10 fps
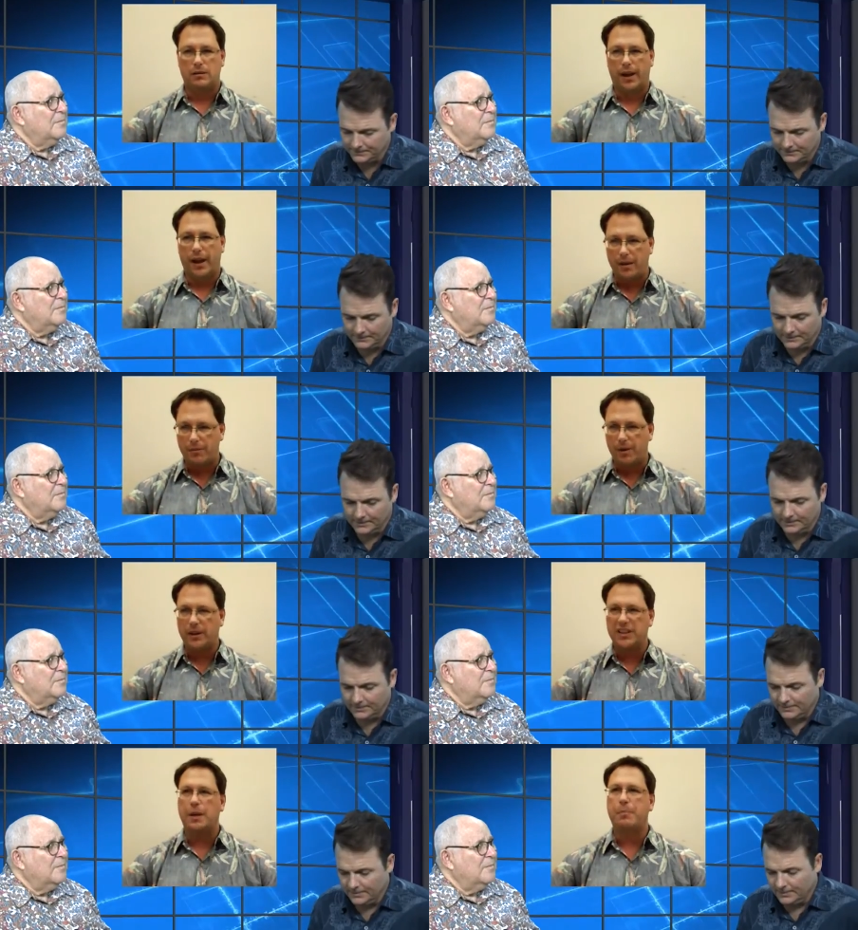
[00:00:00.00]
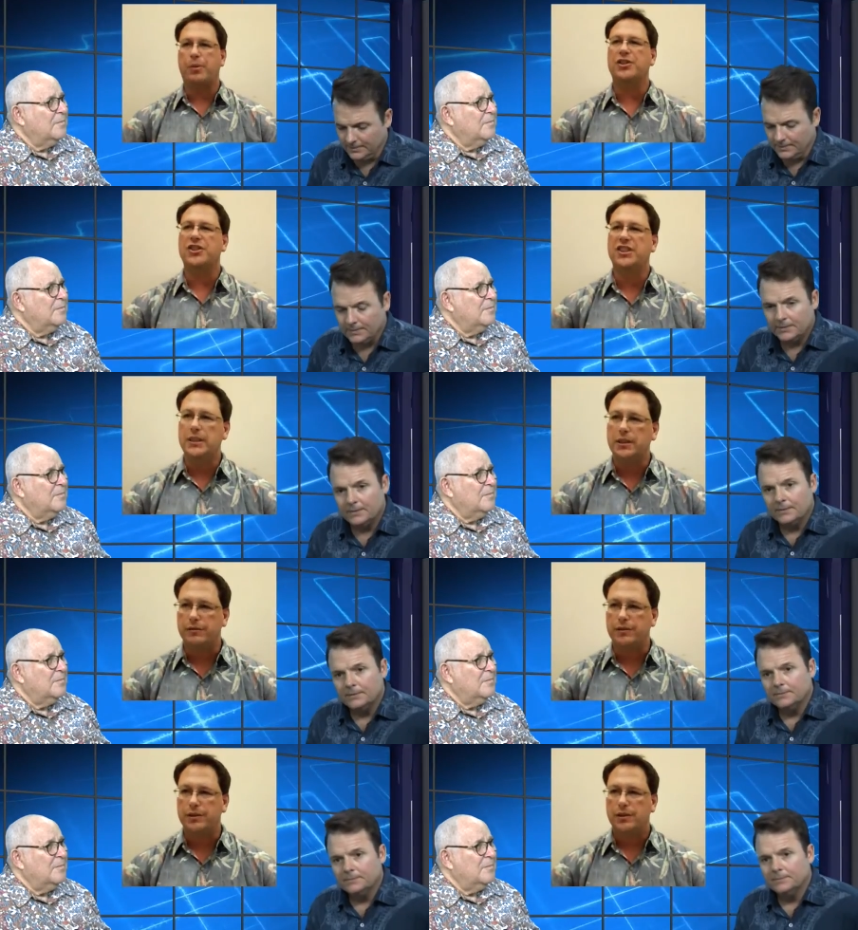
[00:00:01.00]
Speaker 1: at least a perceived
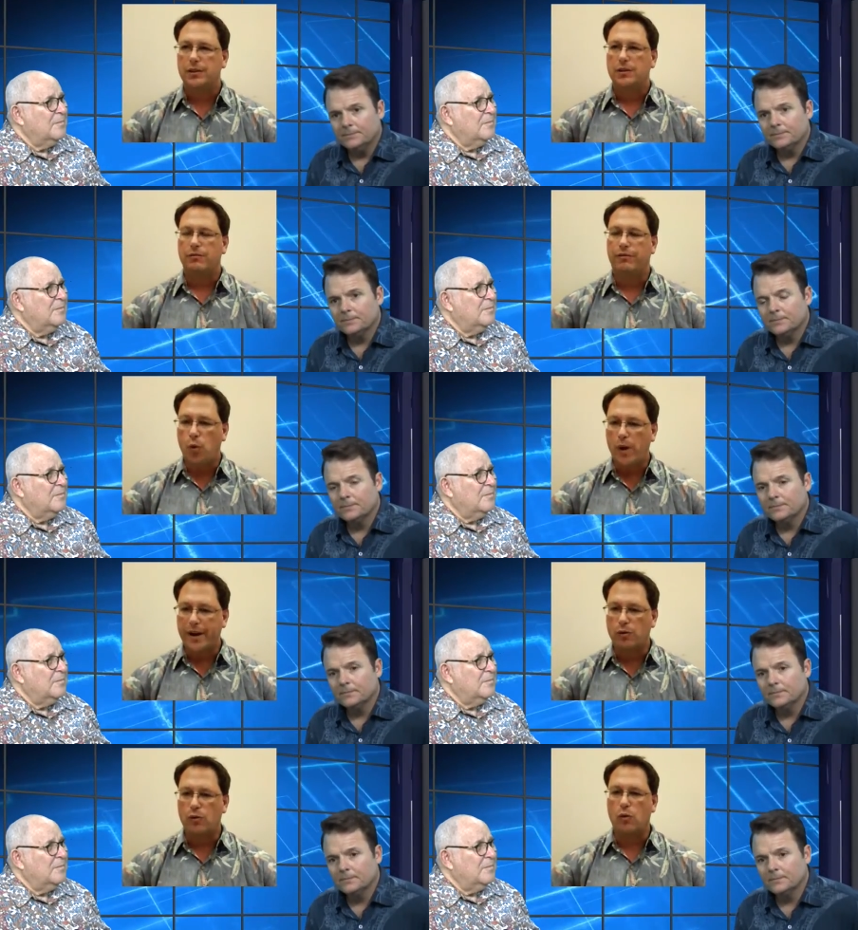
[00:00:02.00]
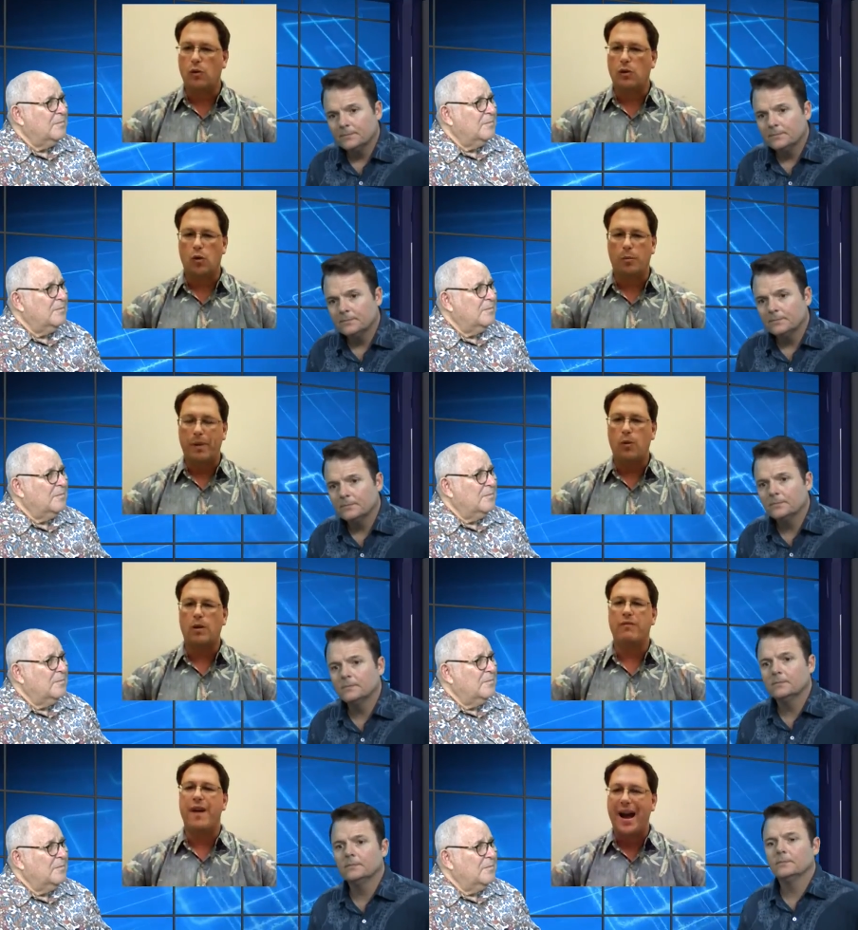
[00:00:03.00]
void or power
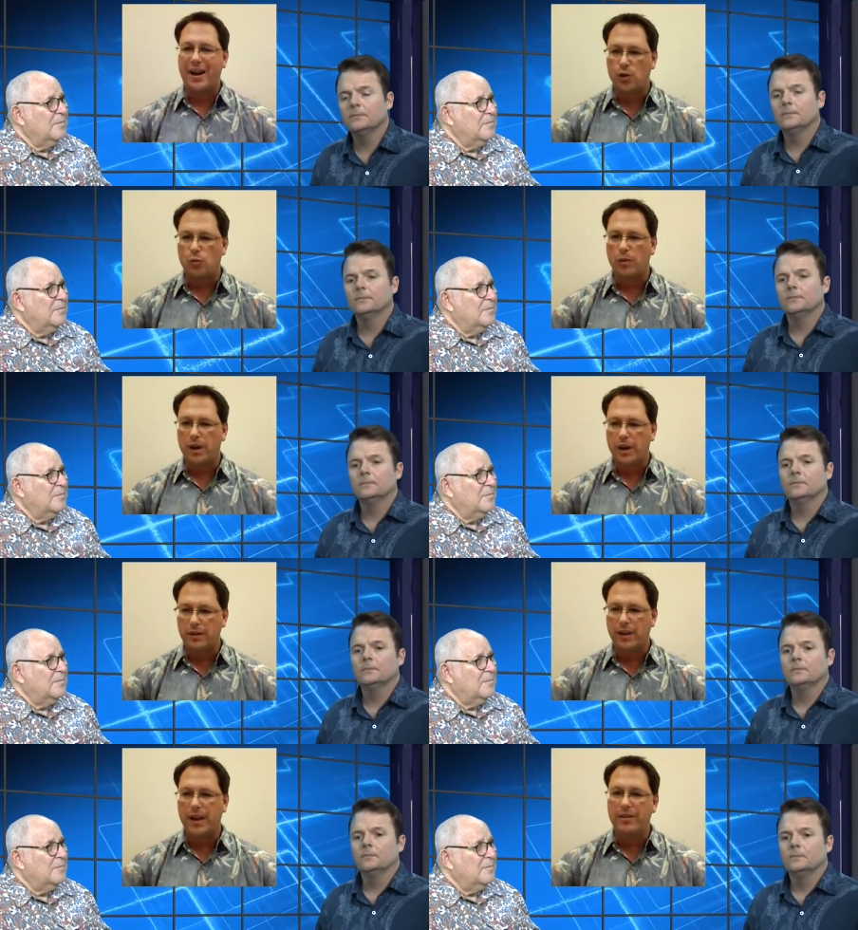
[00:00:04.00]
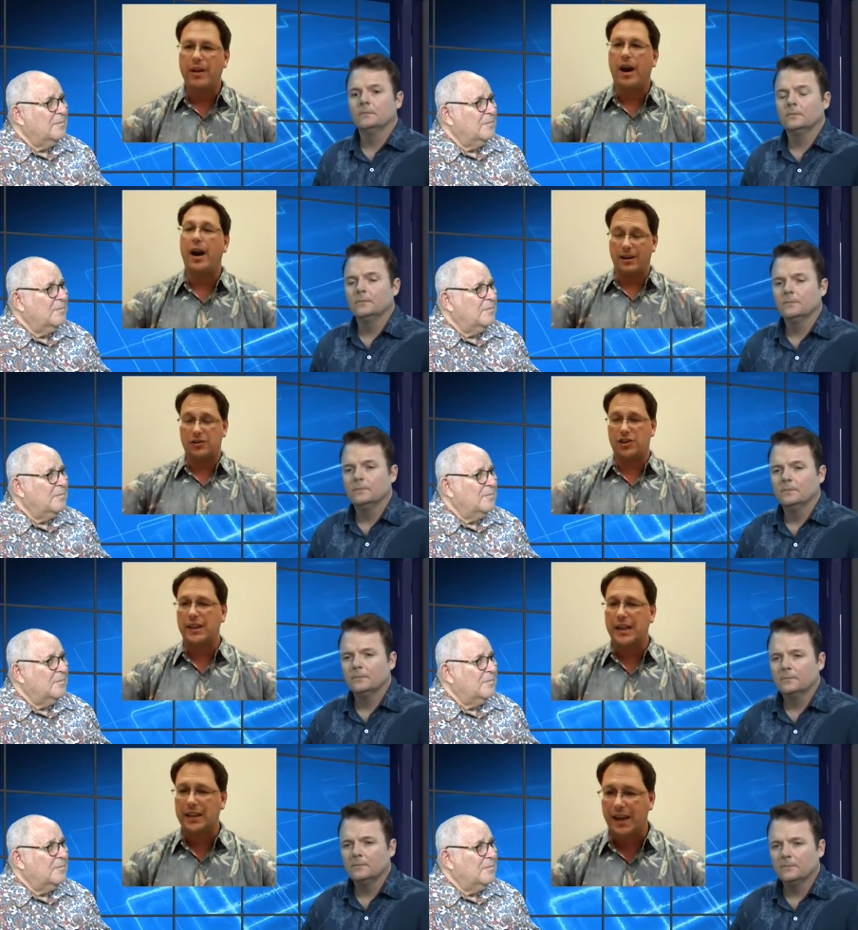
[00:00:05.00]
vacuum in certainly
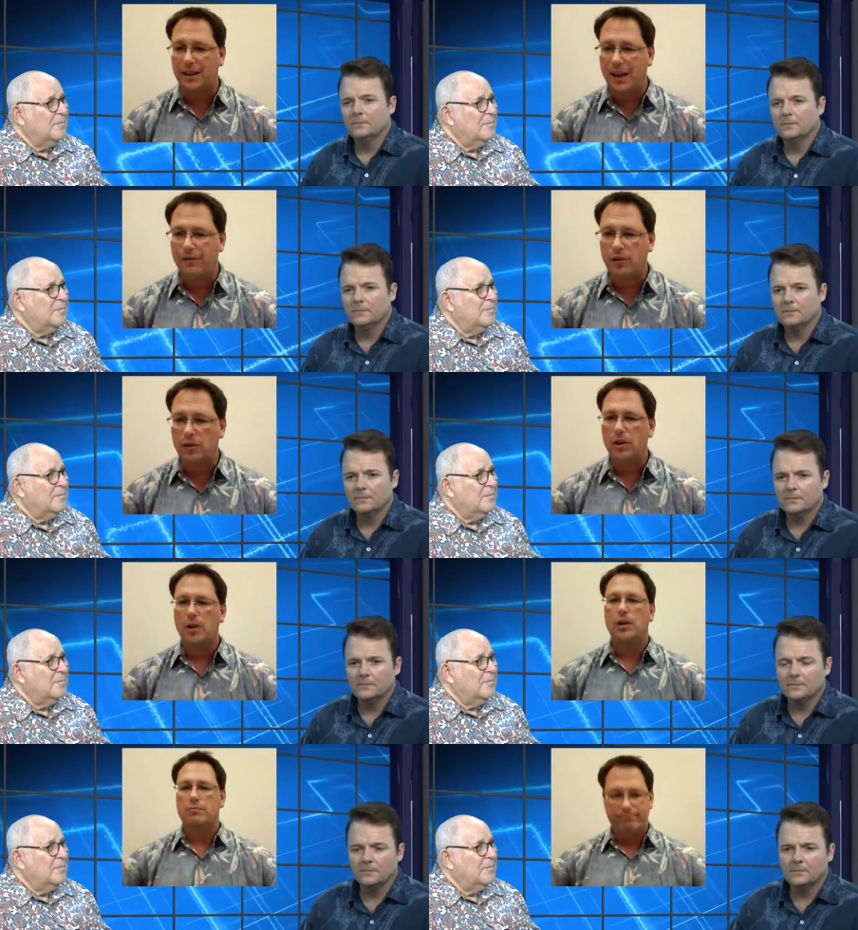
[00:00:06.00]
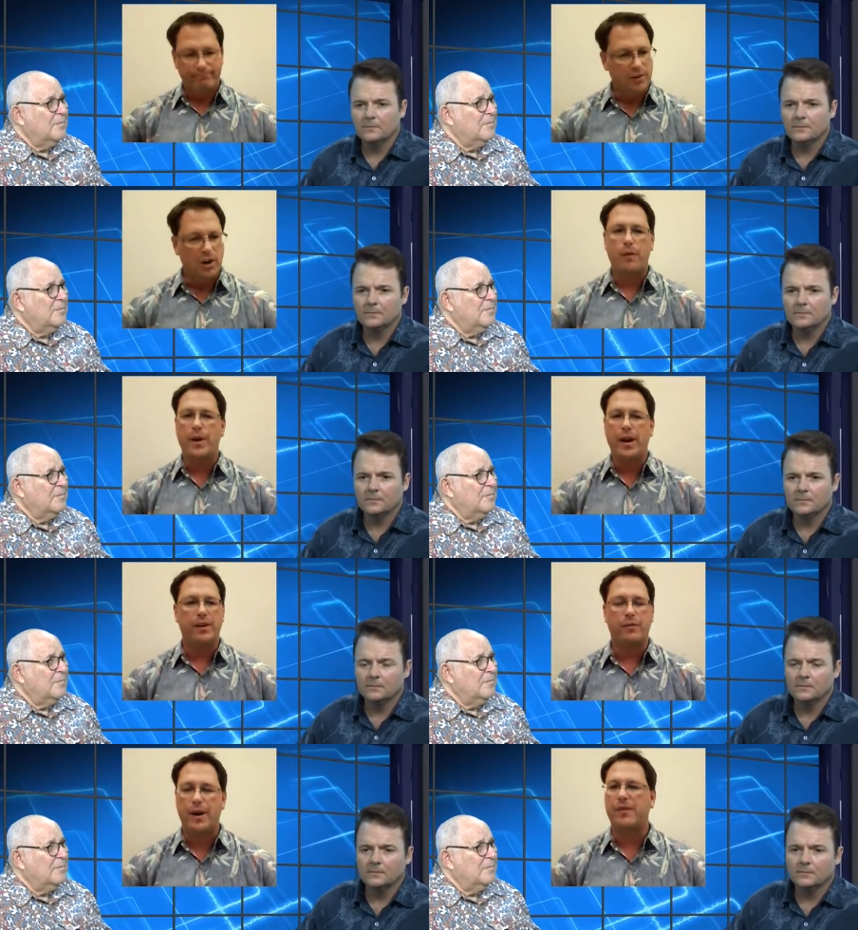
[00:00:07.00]
at that level, okay, we have
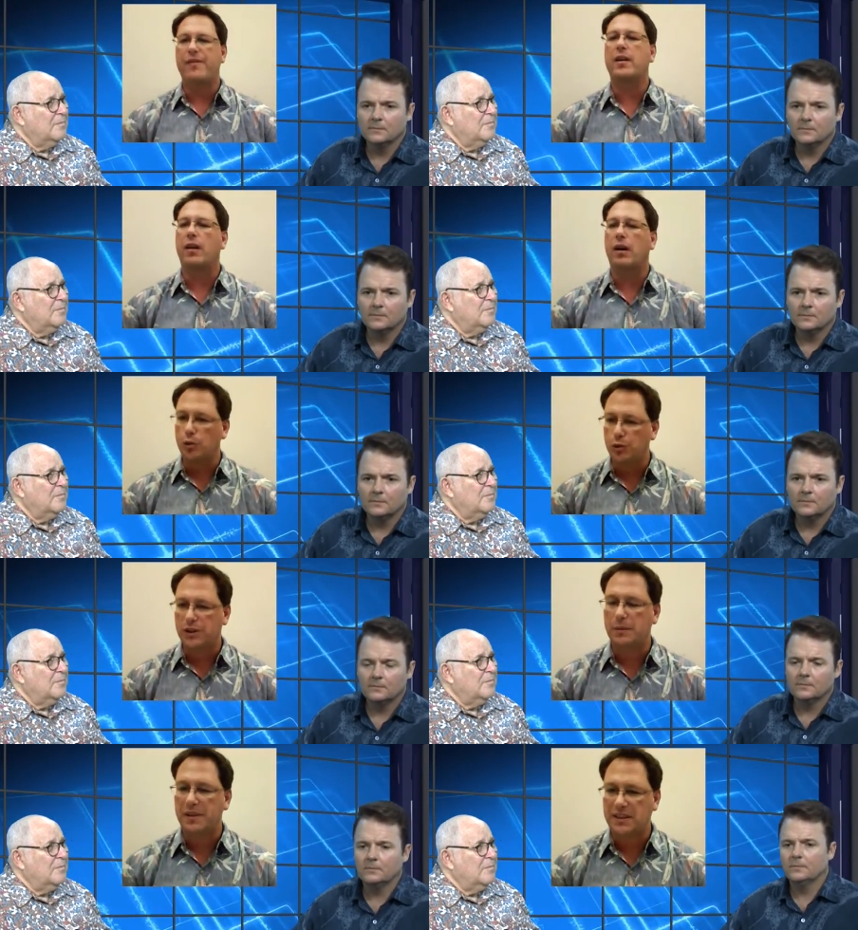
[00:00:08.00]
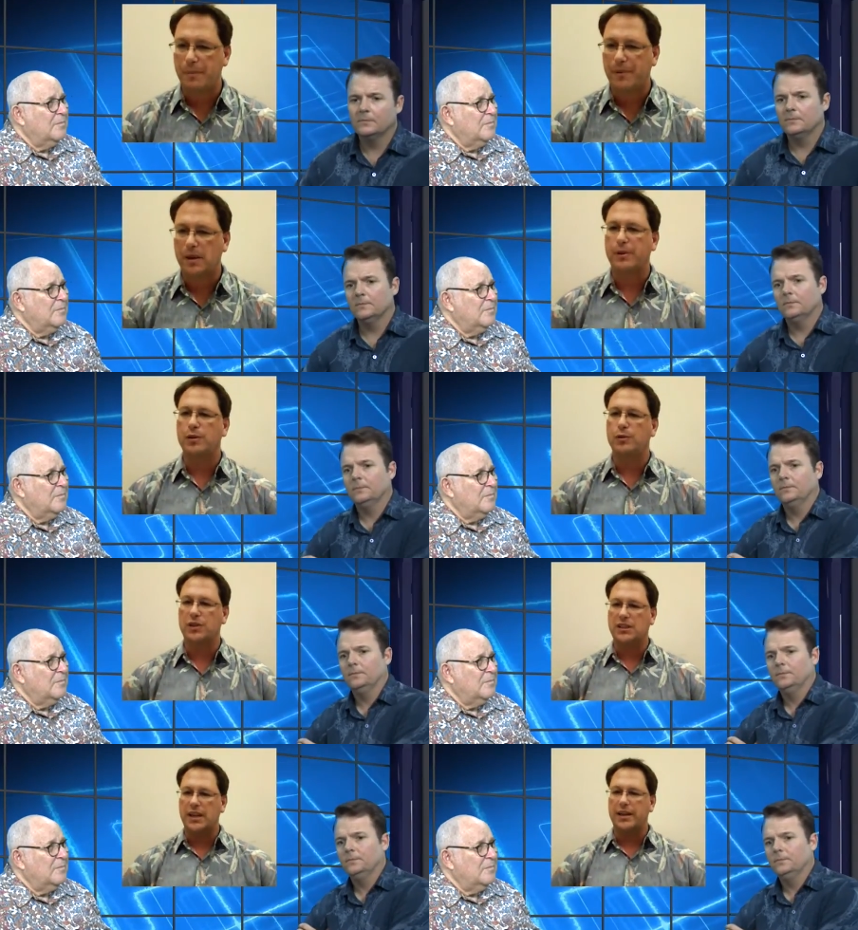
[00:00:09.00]
to figure out who's going to be stepping up and who's going to
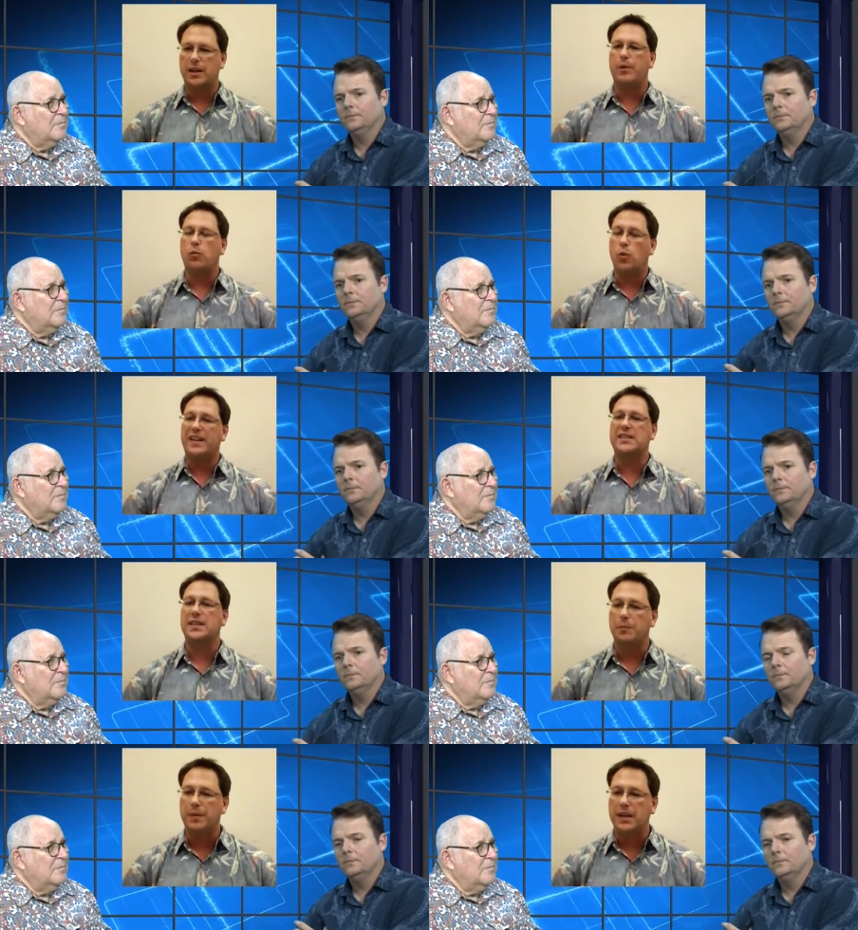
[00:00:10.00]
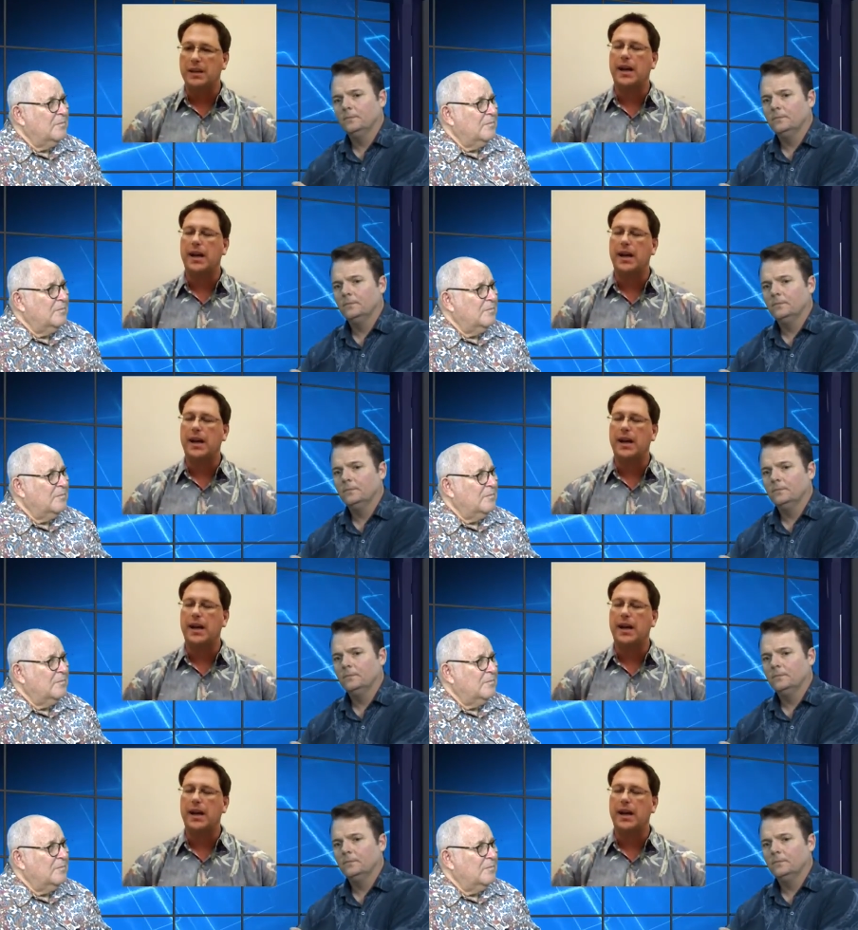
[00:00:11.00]
stand up and what that's going to mean and